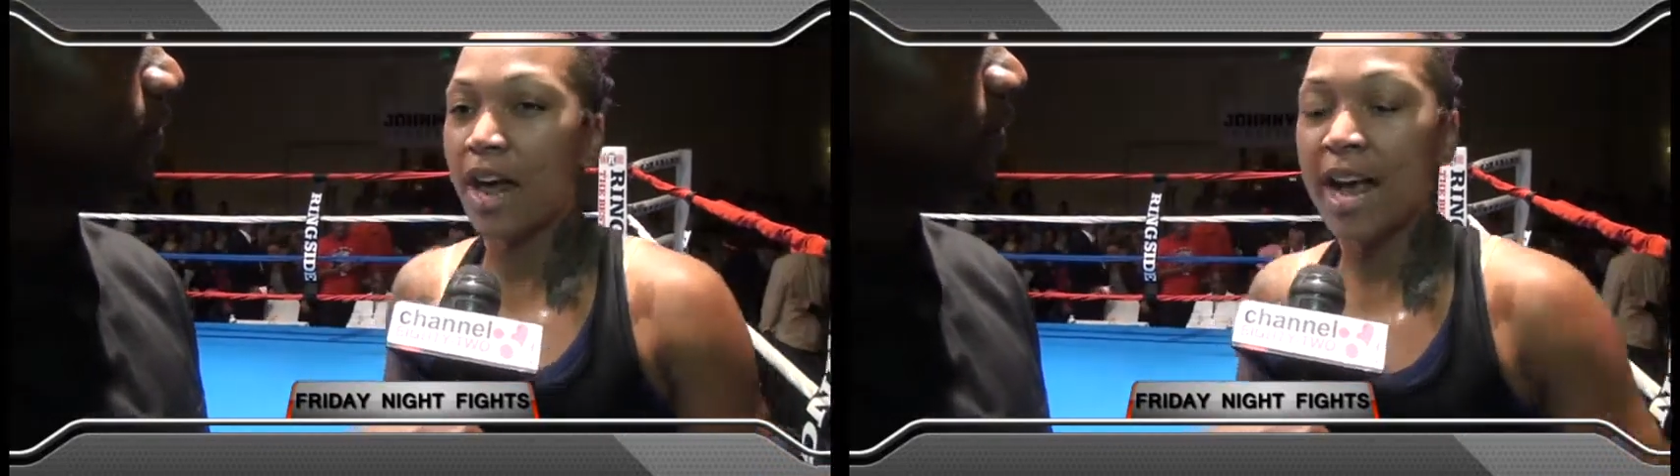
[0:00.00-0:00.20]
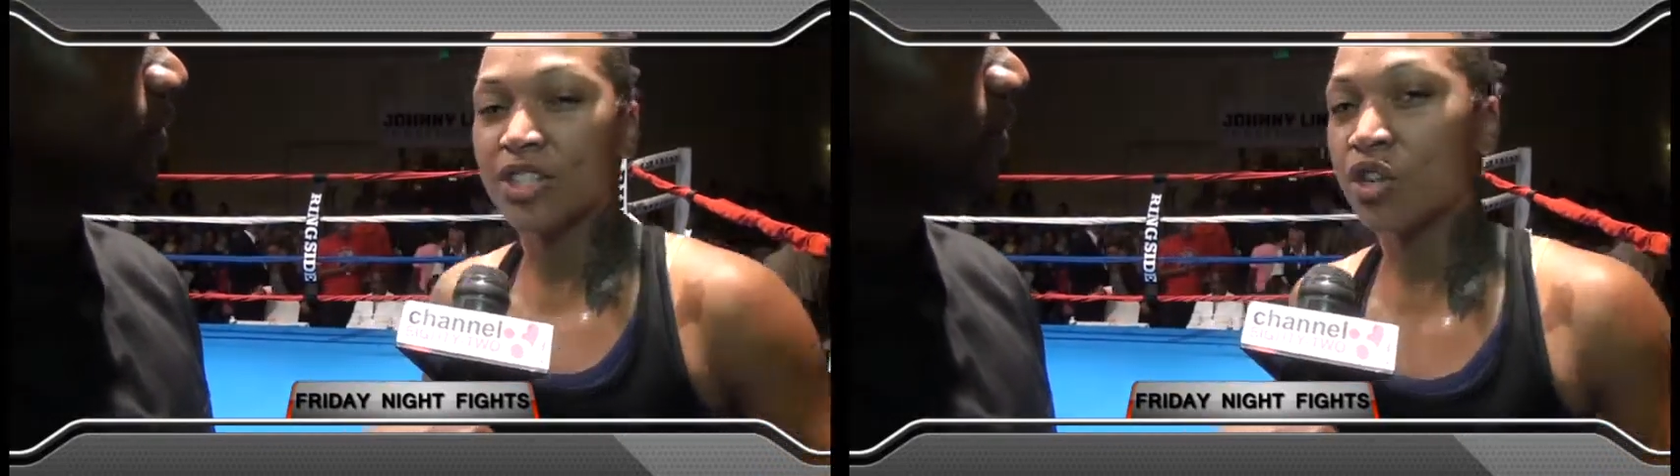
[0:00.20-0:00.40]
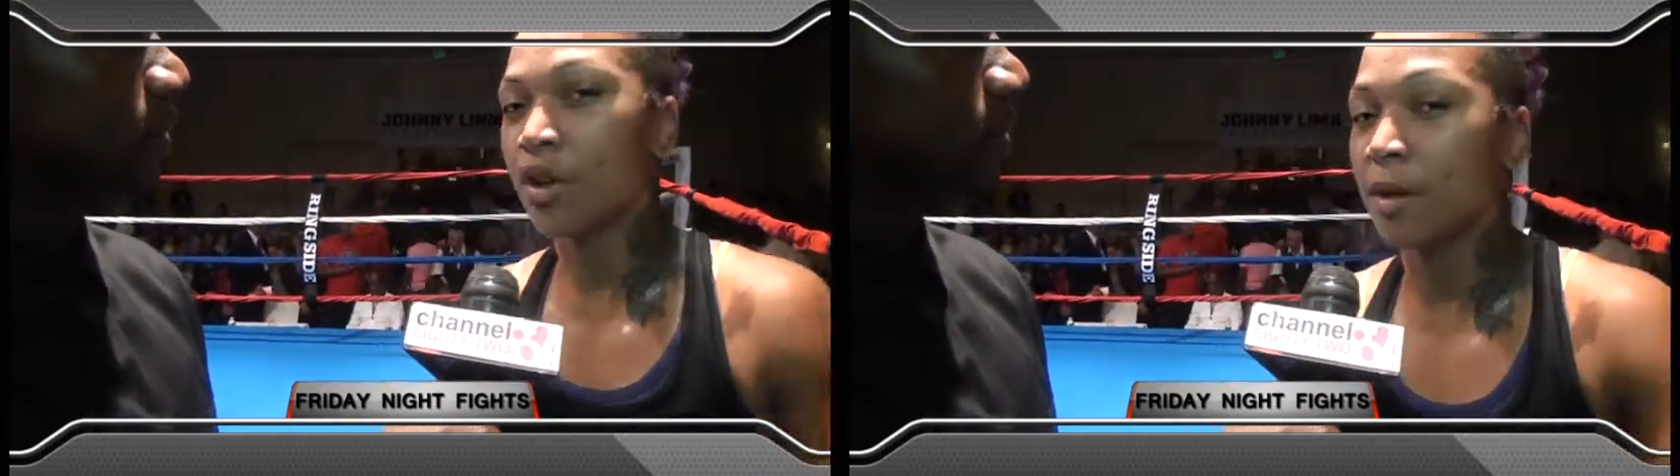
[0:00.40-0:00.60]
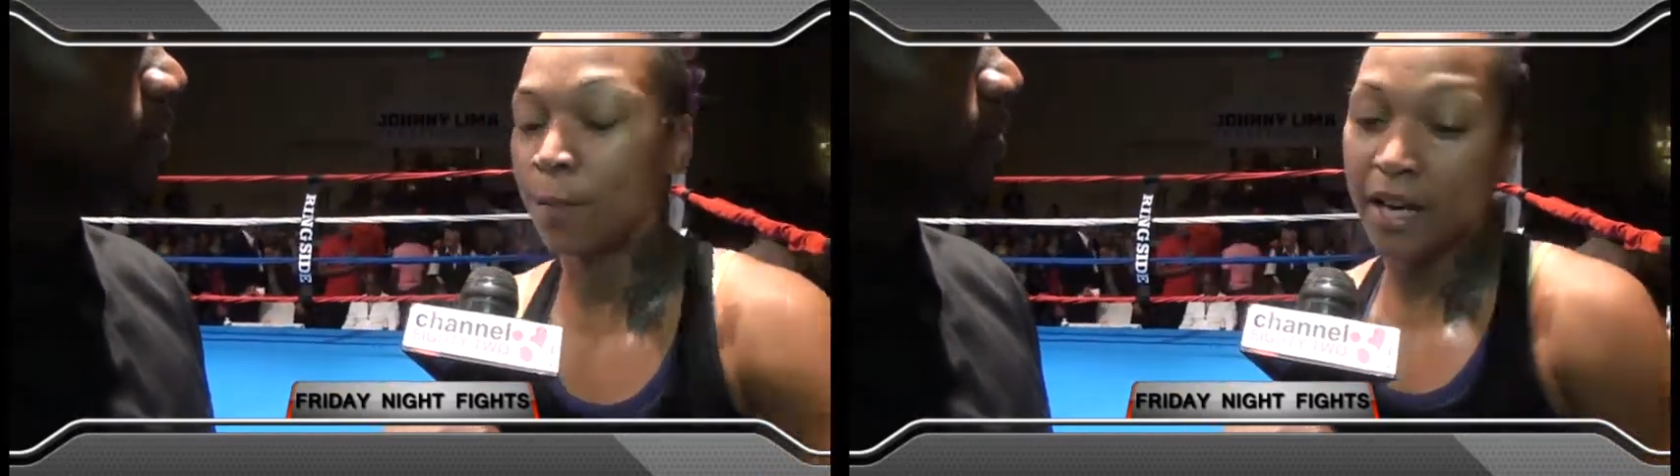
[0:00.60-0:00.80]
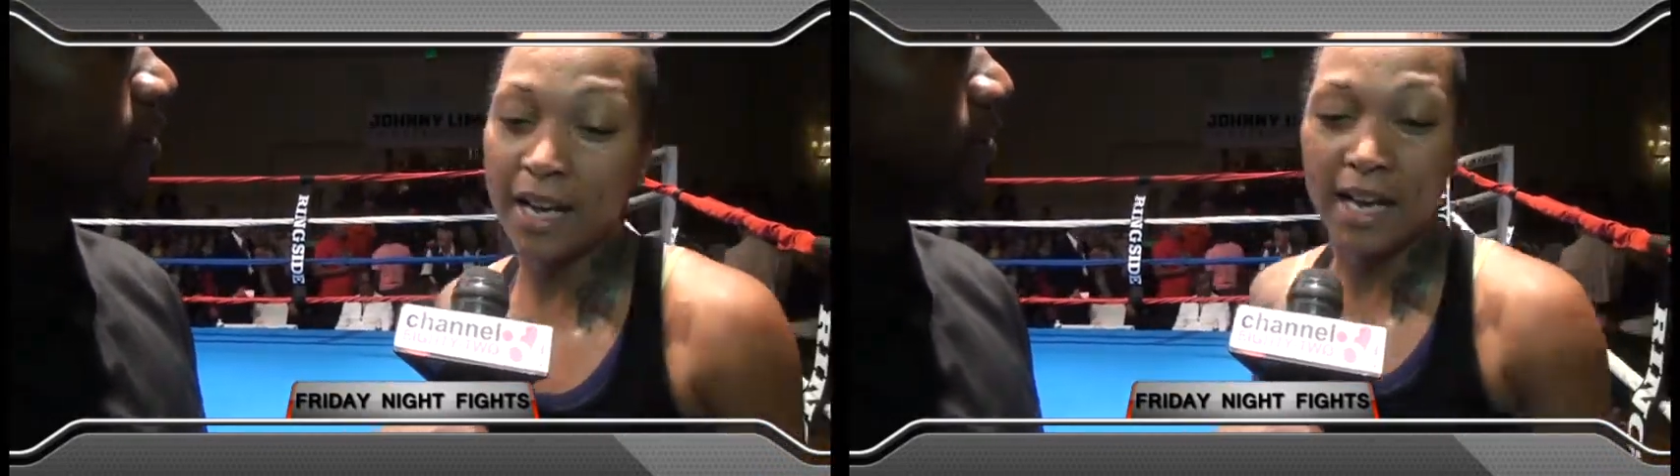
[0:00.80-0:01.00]
executed the
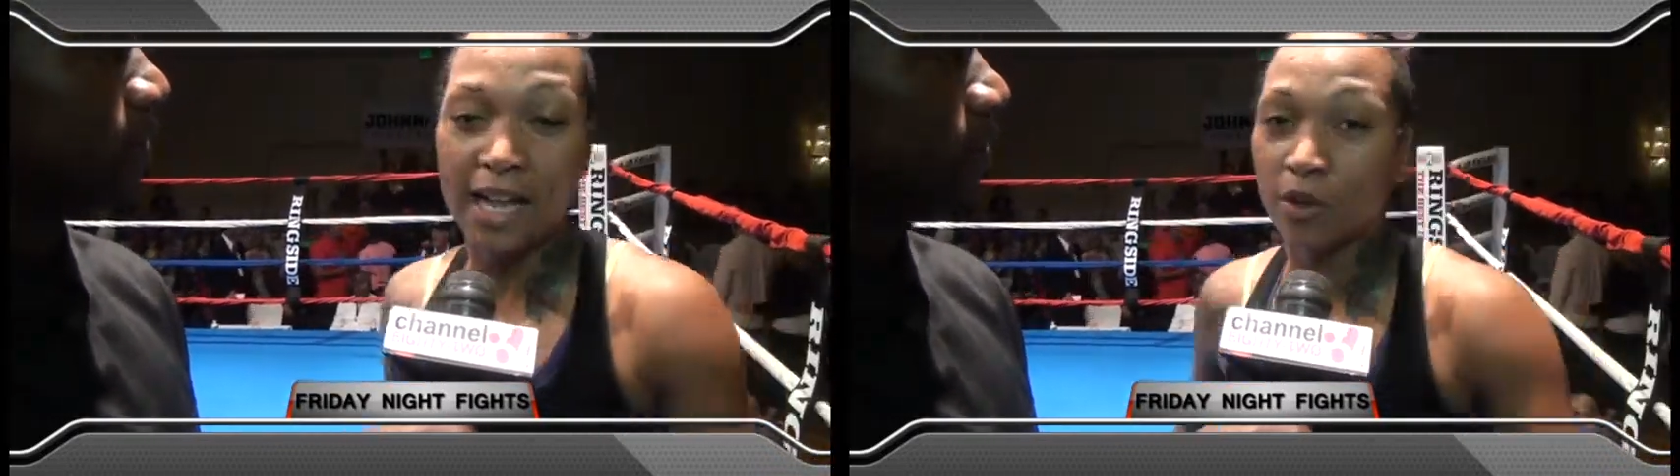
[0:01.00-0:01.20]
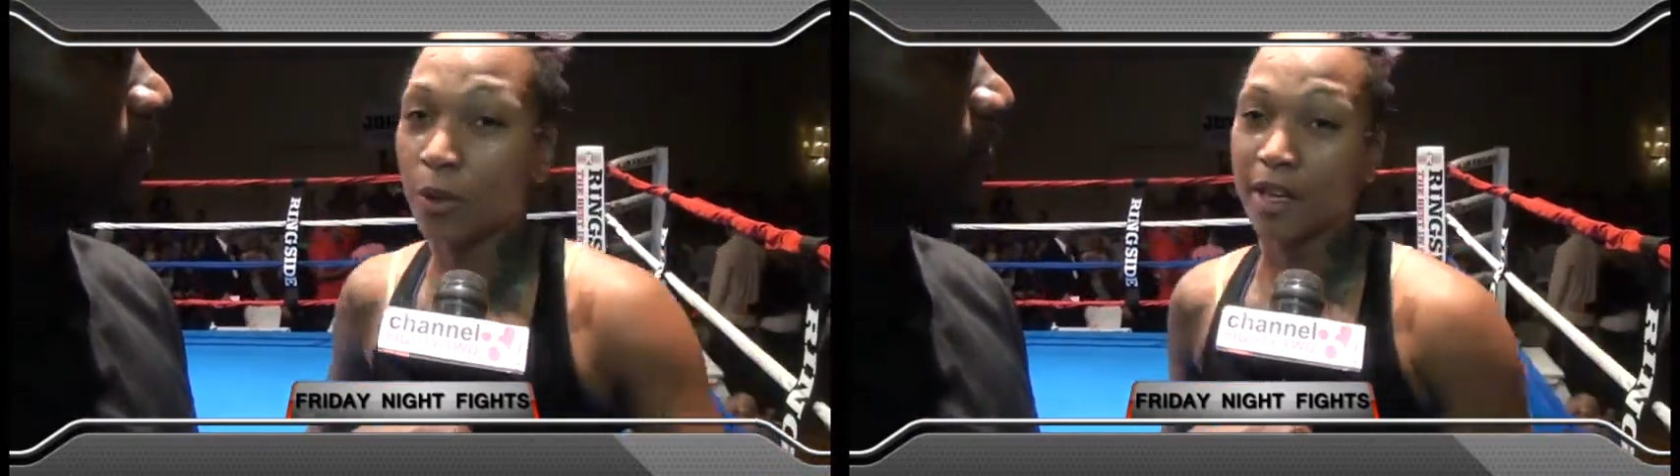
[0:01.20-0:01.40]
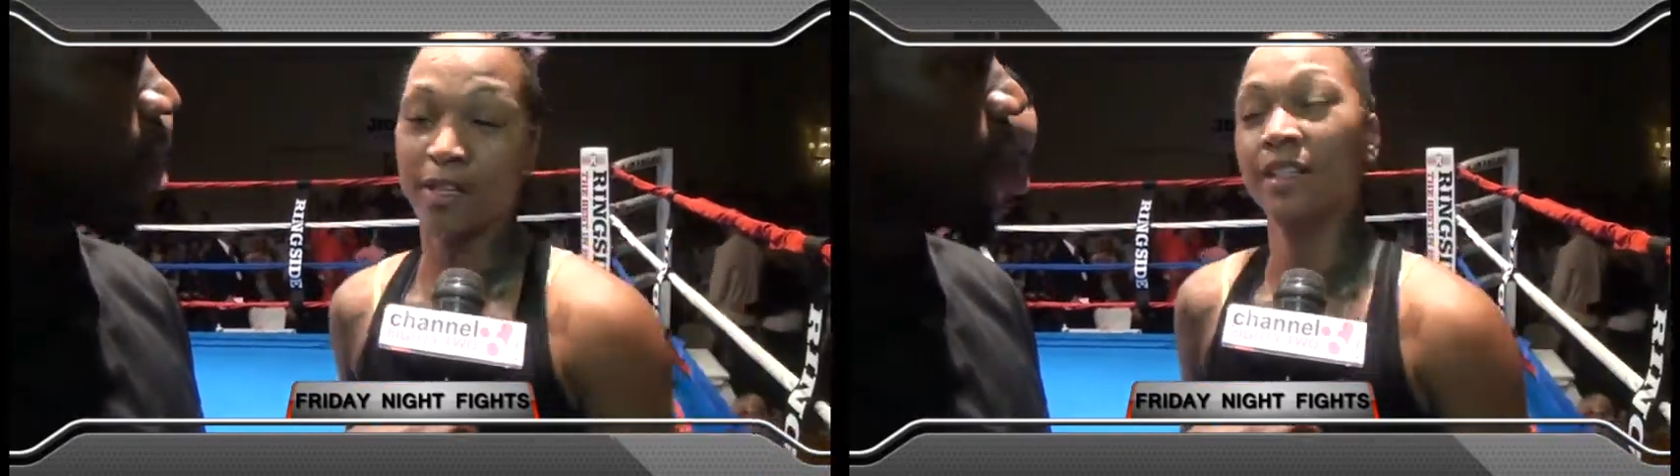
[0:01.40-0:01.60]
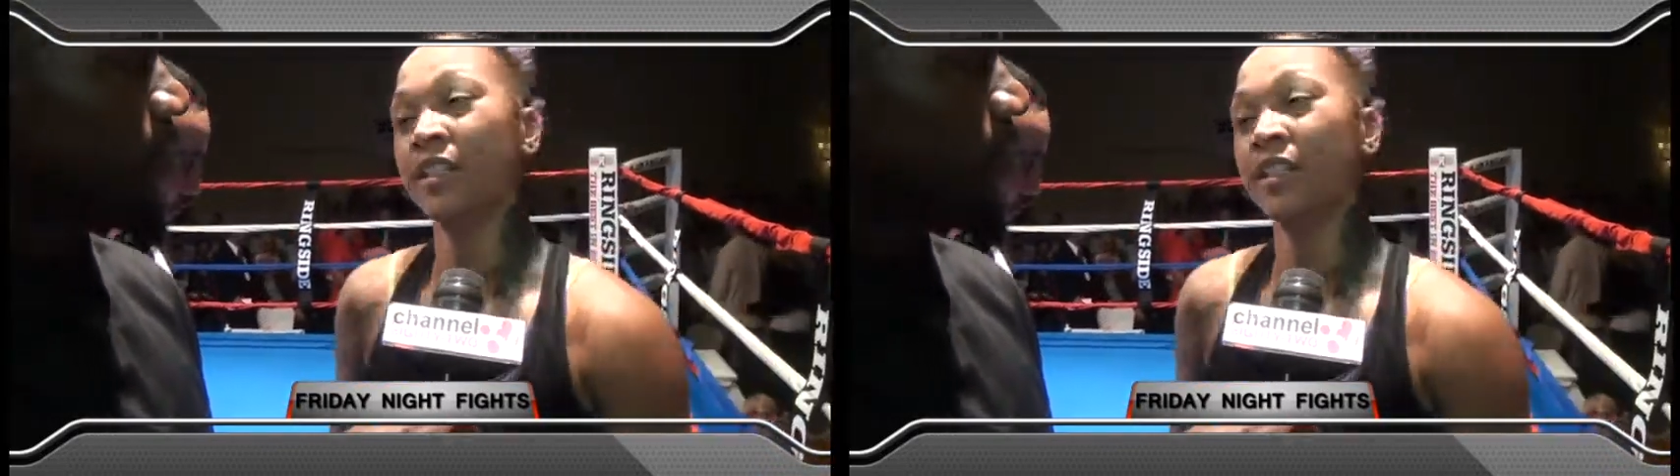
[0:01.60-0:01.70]
plan, and got the win.